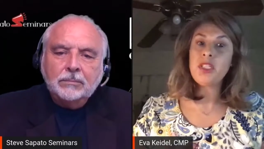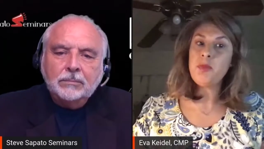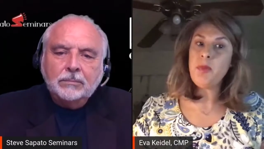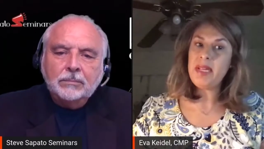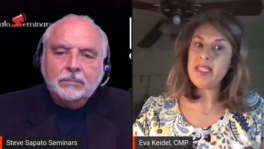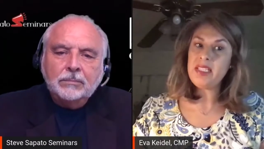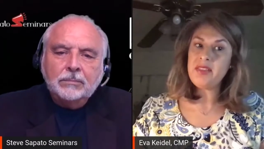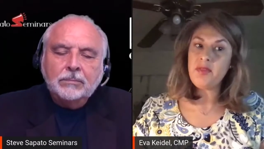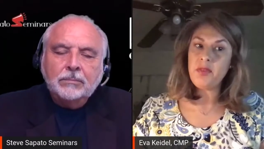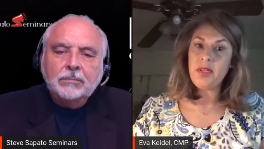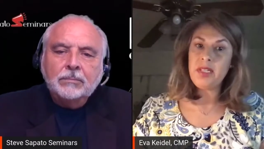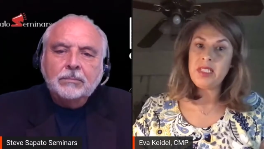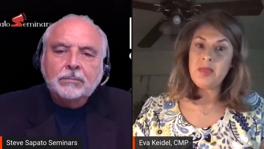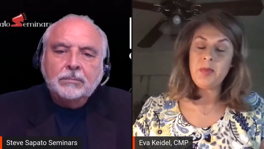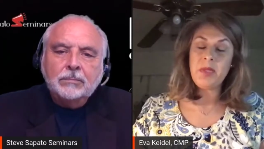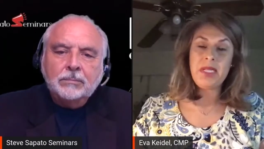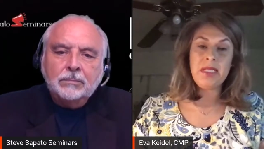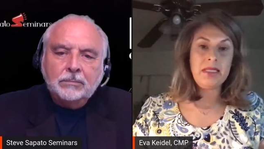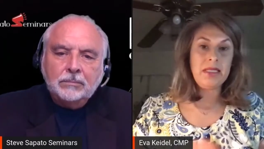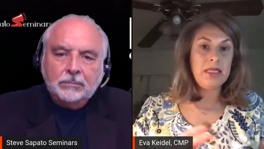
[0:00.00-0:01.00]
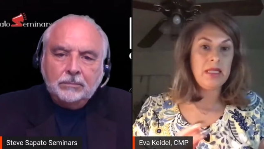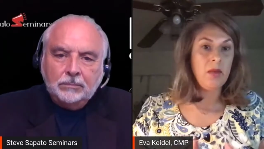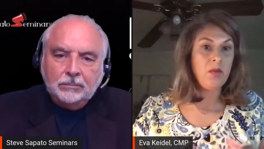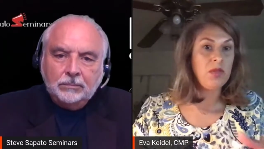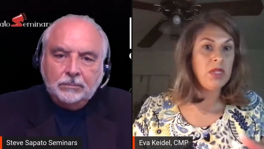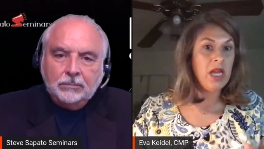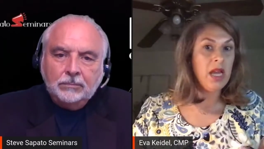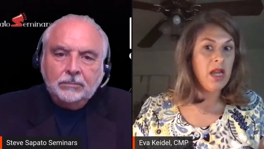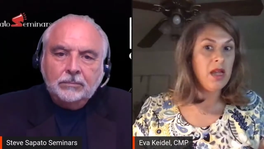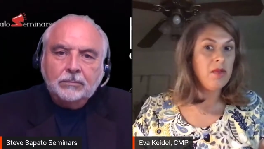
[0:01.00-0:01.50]
Speaker 1: best for us because
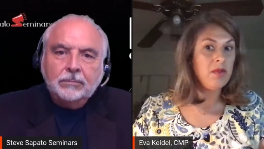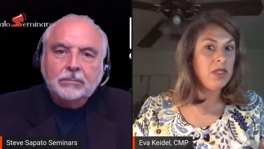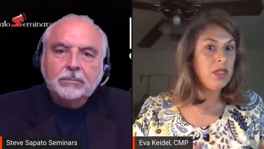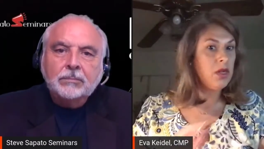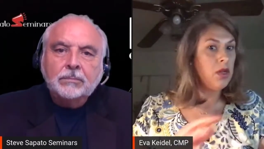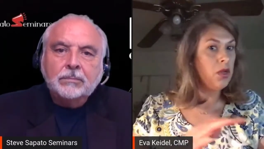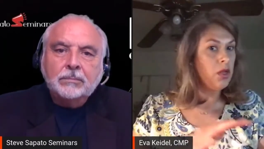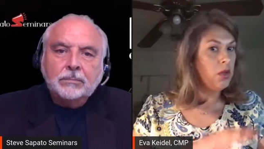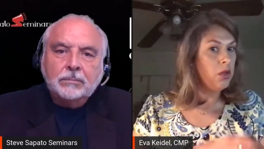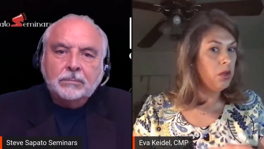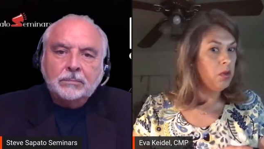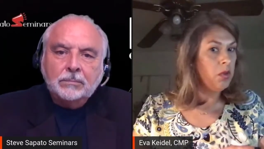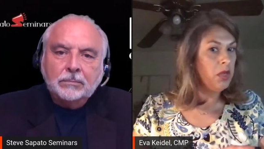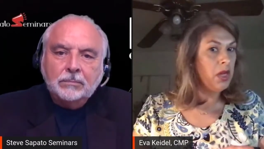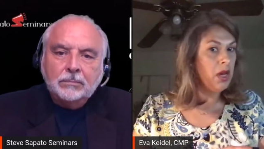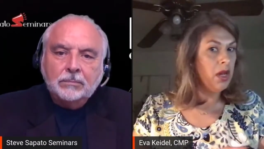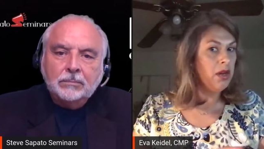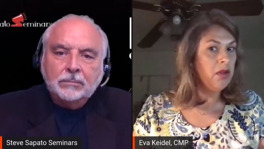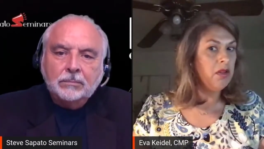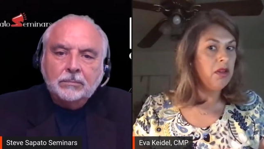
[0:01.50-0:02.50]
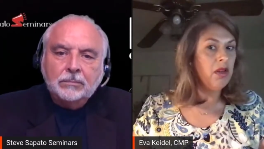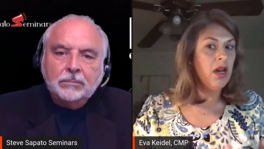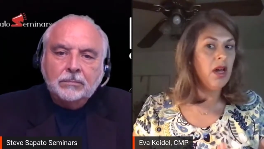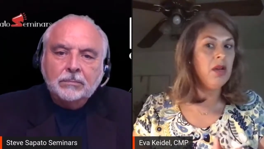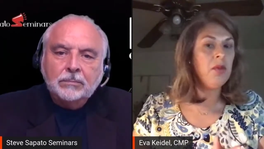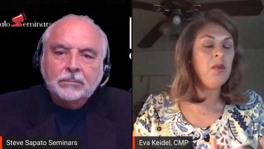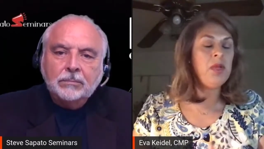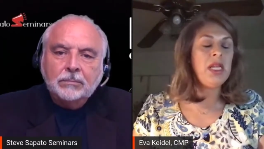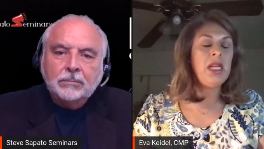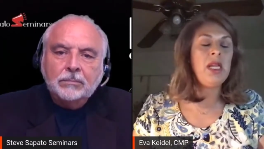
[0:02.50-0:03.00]
sometimes, you know, you could be on a on
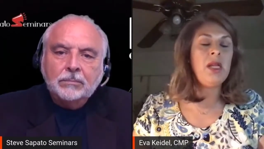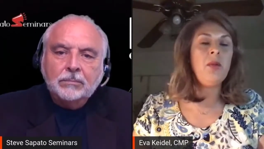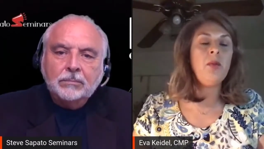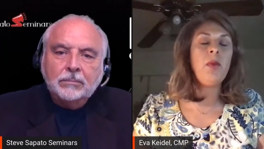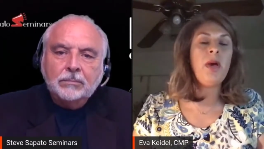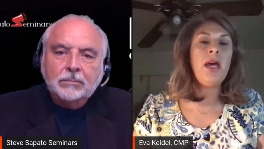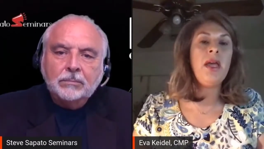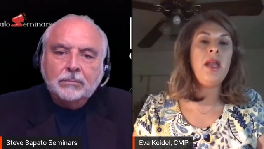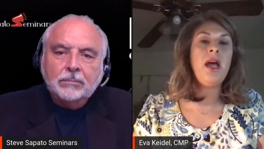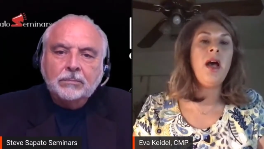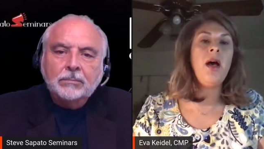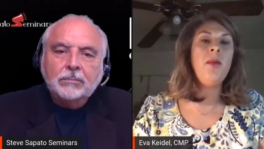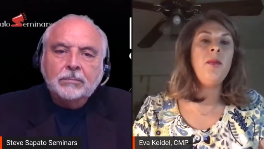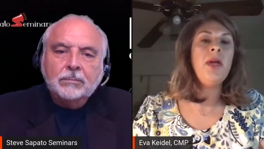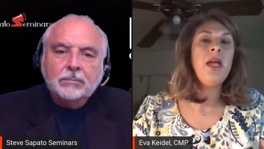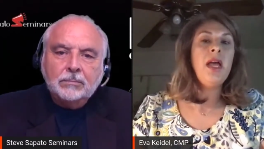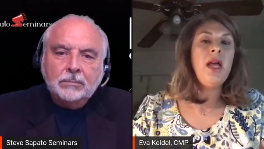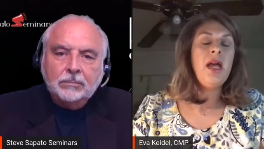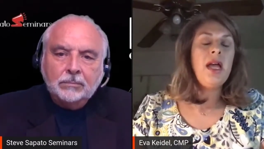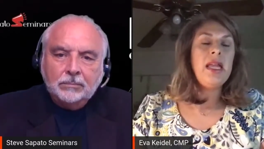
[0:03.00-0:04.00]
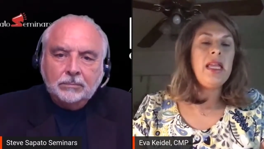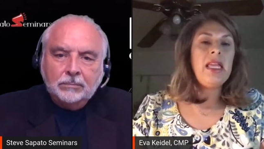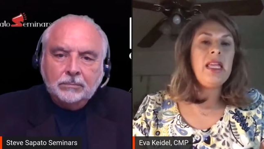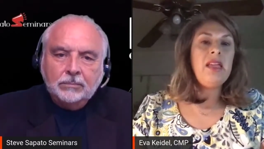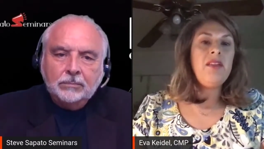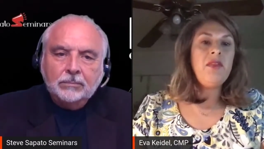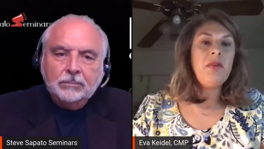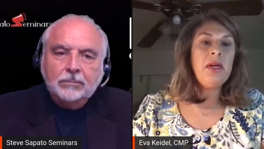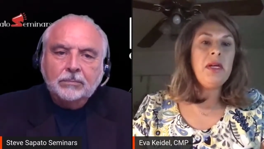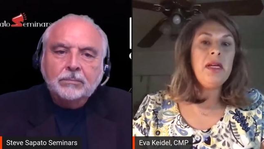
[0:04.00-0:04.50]
a meeting, but um
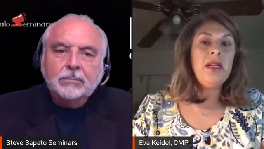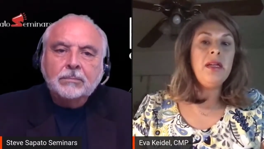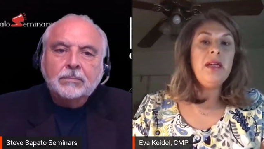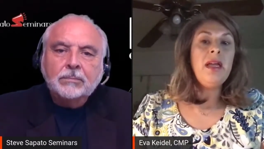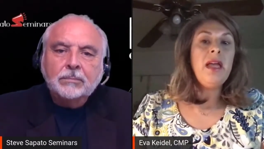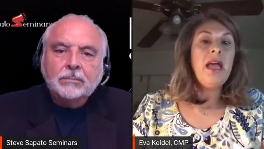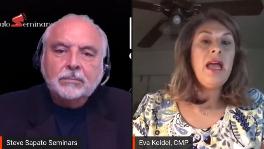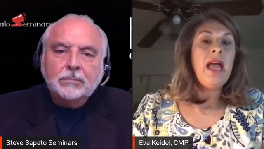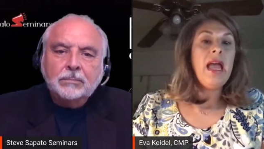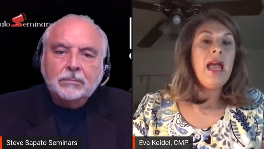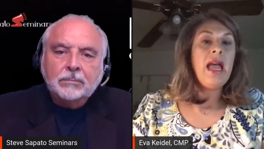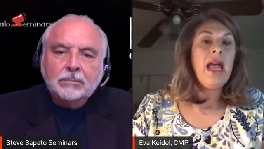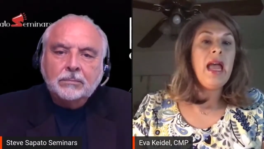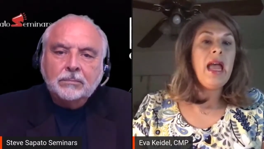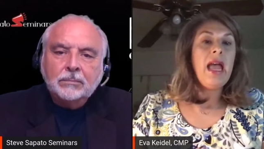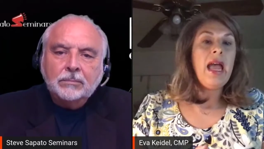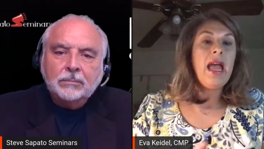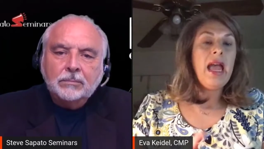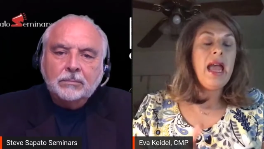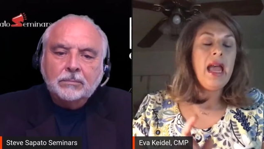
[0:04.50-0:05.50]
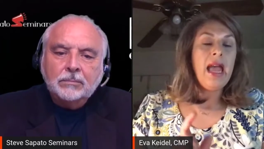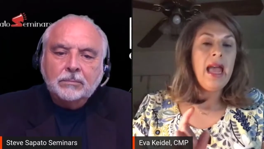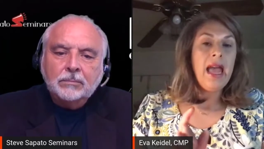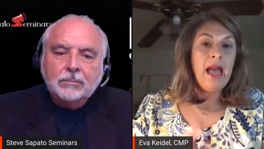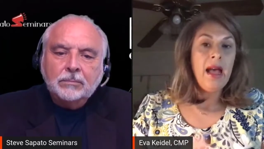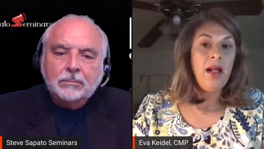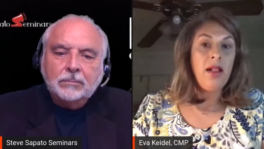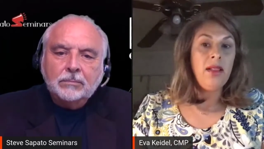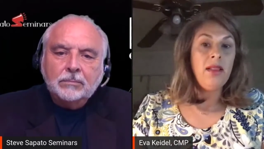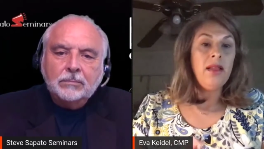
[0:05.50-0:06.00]
Eva
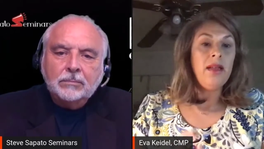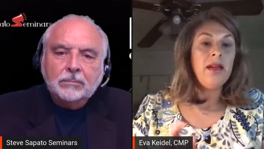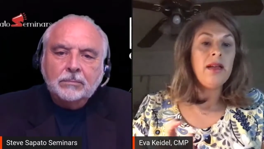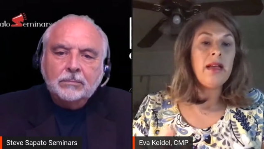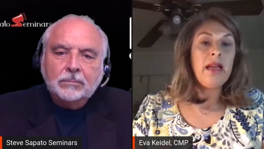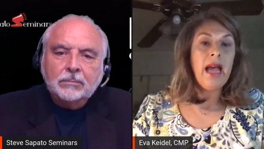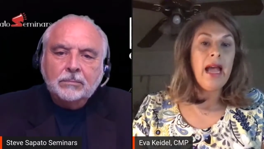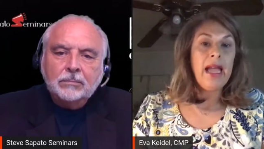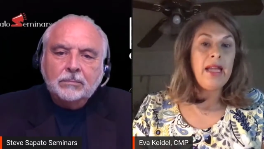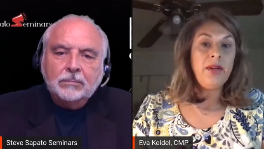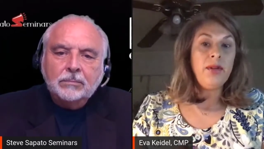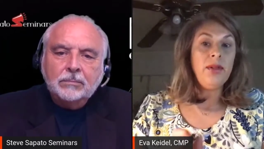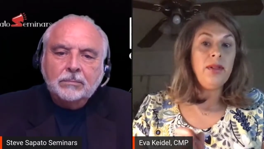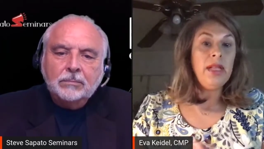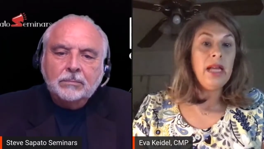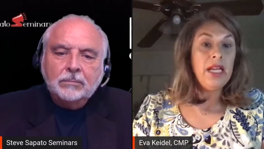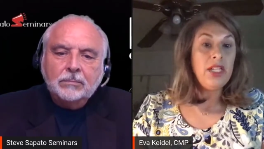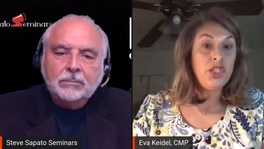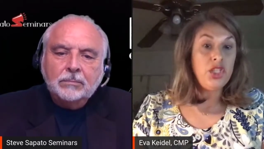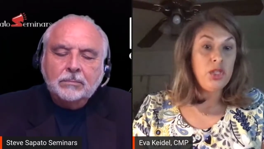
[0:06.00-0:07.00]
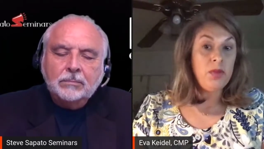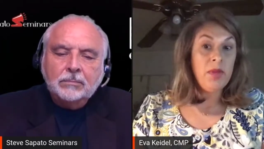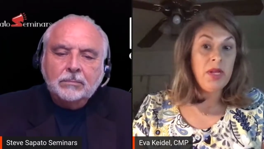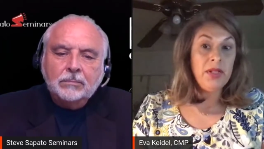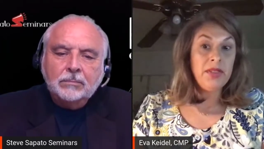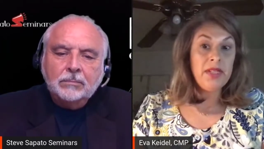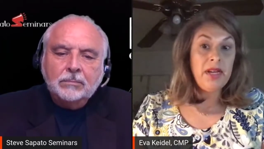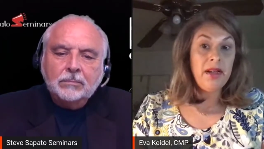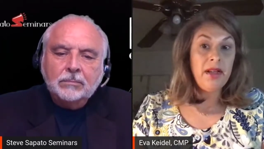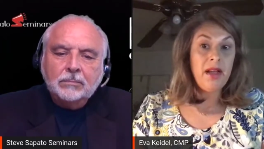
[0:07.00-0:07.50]
L lkeidel at
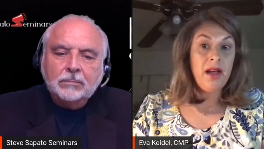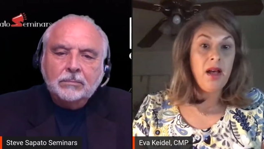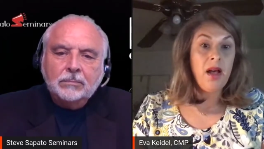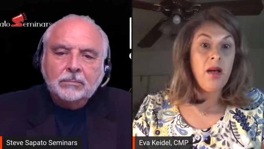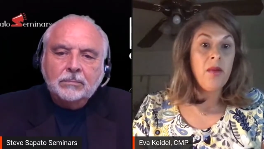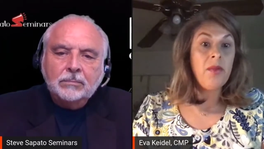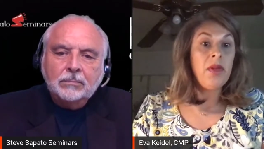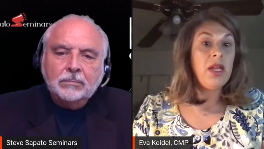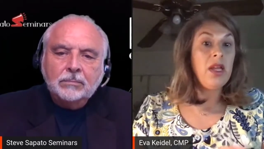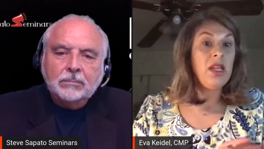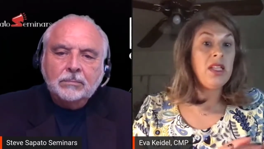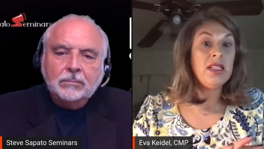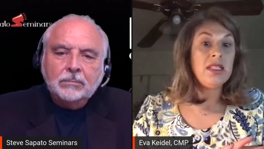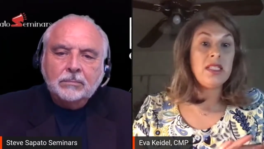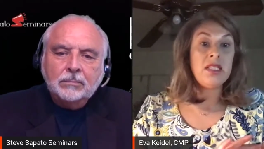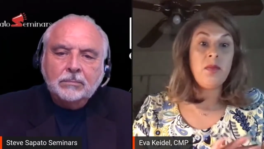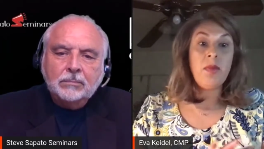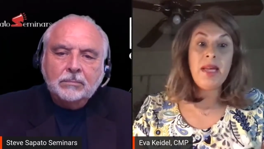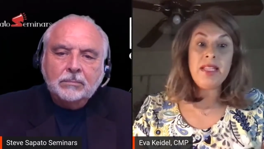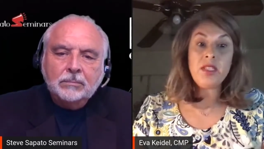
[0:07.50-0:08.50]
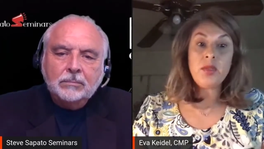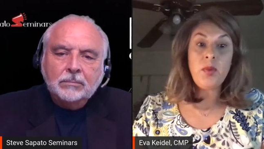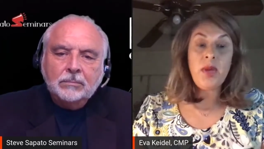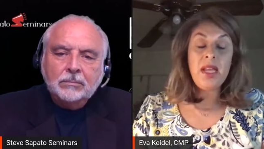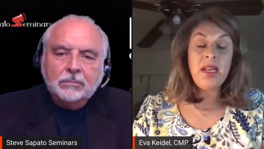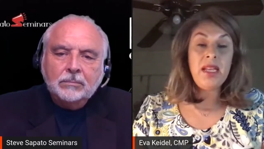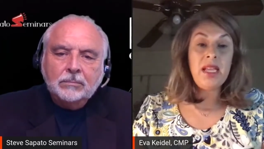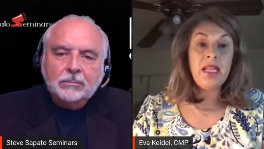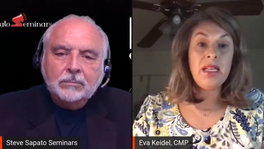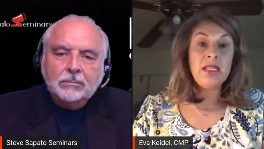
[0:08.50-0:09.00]
gmail.com is the best way
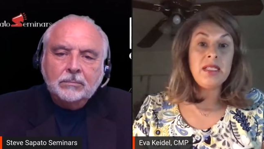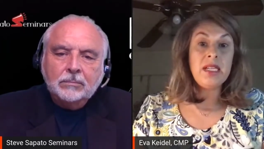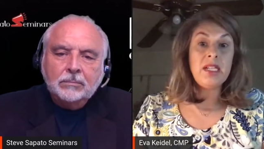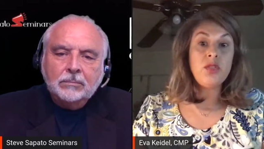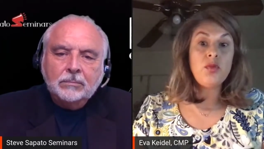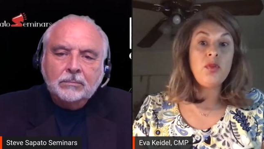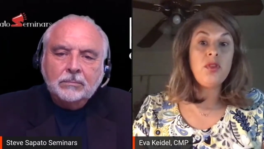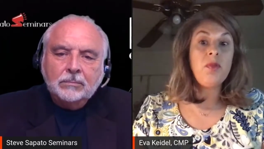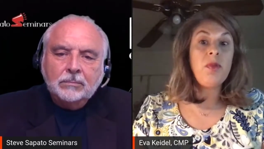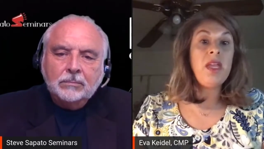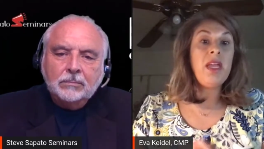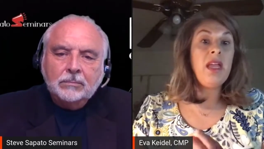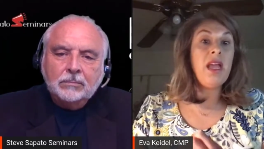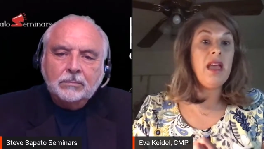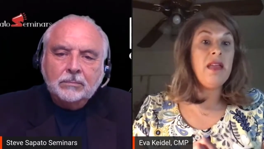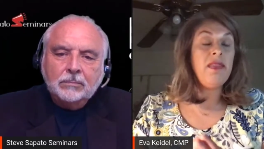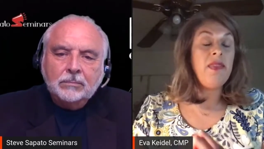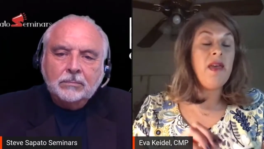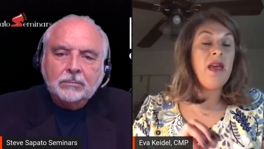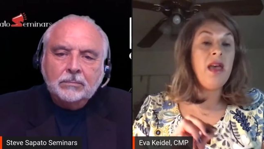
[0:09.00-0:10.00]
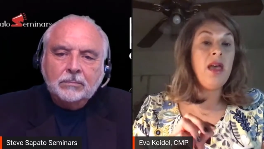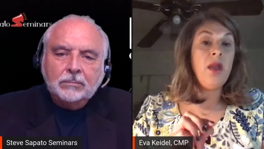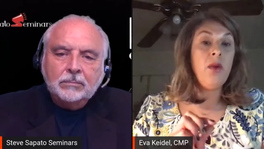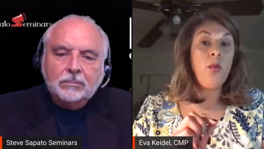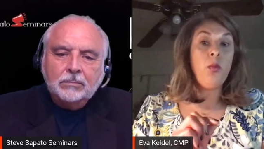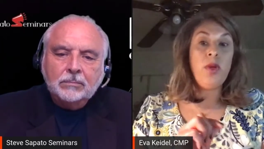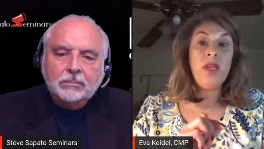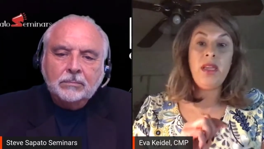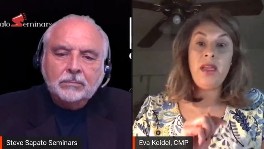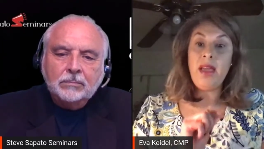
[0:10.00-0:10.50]
to get in touch with me. And then
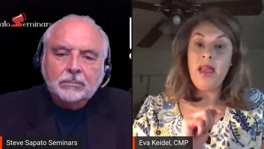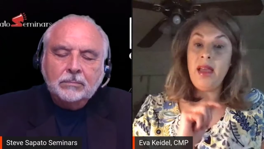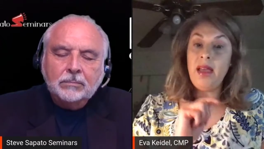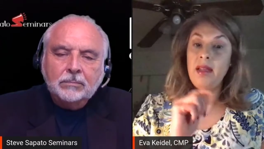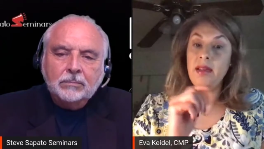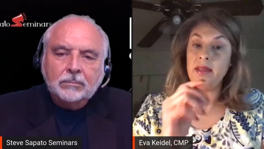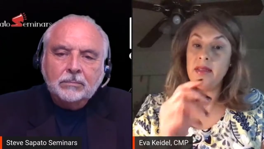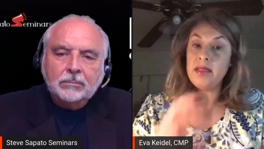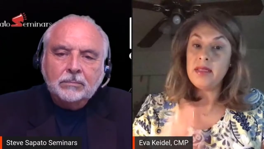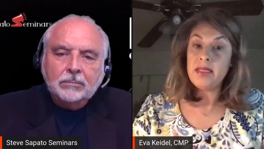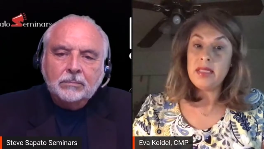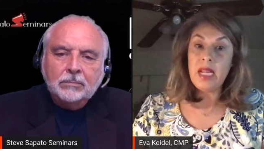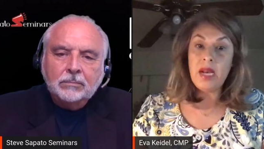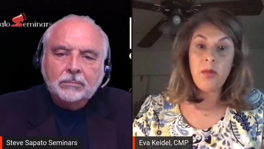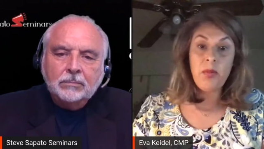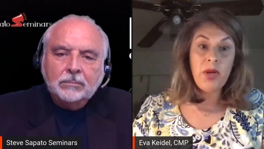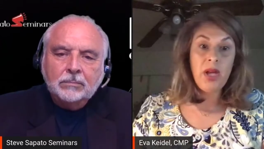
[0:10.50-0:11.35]
we can set up a